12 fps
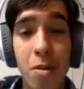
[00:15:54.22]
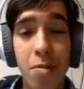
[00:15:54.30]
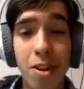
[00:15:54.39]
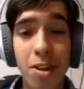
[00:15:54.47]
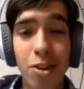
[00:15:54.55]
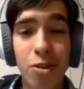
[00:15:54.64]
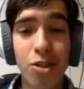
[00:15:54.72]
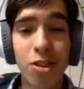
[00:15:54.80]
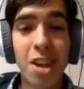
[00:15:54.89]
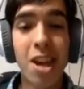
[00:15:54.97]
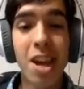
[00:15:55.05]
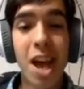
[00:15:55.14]
Adventures.
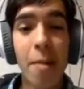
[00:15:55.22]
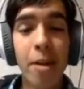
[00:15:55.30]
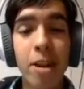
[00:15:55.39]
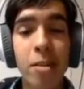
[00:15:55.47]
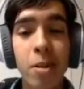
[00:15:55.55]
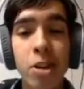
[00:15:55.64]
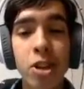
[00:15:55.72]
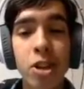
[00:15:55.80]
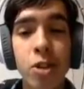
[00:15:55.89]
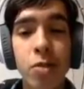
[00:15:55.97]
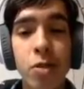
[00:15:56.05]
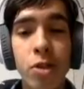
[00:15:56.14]
I picked a much
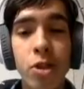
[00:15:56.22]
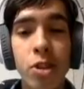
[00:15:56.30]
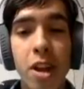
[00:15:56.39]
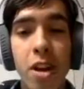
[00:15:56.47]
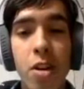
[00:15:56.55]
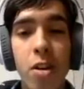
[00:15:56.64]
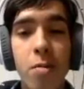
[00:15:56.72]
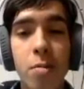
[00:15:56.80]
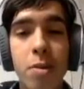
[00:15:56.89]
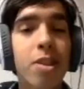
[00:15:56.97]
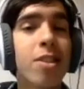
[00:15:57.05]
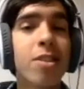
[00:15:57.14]
easier version there
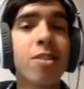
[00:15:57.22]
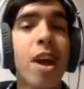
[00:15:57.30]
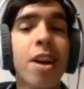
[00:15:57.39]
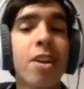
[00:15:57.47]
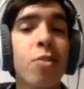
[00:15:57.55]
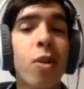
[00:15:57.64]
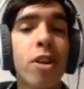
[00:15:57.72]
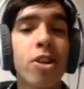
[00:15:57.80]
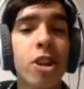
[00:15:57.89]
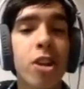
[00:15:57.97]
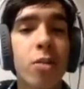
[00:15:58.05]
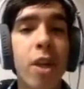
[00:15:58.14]
because I didn't want to
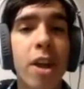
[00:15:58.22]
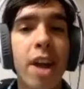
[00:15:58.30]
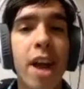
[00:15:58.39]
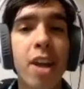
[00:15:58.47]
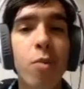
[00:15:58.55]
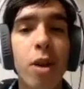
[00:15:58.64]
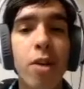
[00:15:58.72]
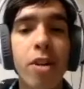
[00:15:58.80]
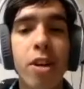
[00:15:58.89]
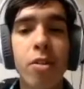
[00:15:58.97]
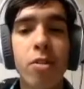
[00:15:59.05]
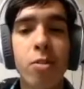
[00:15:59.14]
generate anywhere
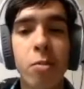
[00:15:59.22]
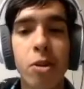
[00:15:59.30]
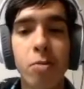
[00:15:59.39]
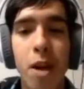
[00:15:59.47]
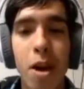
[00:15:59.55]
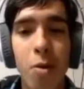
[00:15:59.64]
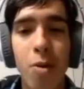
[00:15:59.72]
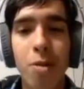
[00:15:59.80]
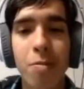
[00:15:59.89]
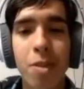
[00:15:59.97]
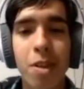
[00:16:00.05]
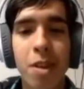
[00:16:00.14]
near as much power.
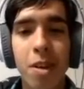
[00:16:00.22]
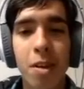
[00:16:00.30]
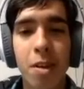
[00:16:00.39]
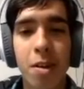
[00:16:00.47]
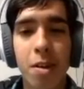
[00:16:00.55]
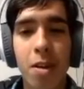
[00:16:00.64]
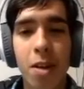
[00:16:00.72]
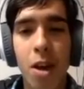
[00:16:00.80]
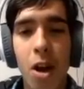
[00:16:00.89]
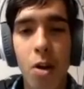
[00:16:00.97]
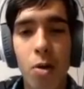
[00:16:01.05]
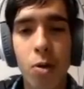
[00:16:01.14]

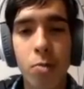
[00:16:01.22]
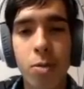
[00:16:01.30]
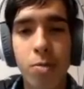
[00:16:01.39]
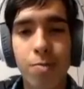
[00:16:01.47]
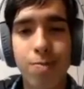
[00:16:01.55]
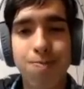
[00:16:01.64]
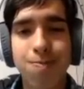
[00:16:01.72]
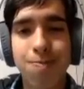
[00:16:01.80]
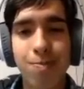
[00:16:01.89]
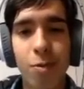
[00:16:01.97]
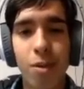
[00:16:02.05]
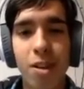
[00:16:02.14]
Oh, oops.
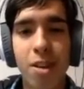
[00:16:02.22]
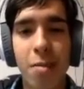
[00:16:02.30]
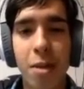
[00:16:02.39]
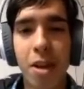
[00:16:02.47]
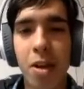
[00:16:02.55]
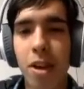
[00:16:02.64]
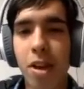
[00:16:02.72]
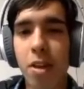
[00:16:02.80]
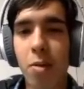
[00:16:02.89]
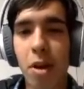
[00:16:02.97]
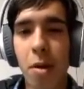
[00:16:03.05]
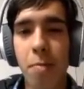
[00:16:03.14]
What a dummy. Okay, there
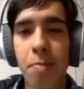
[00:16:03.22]
we go.